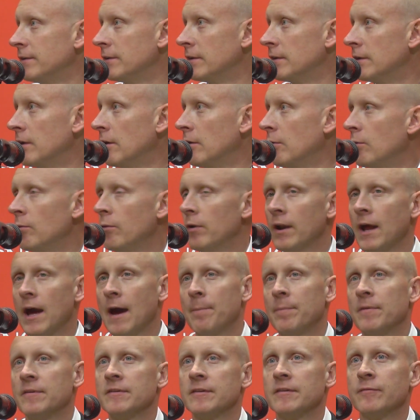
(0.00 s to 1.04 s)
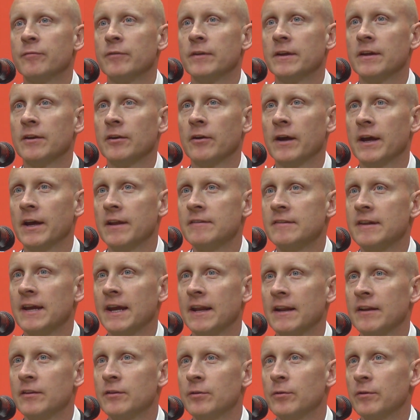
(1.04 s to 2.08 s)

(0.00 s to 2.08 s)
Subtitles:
You know, what happens if we get our heads handed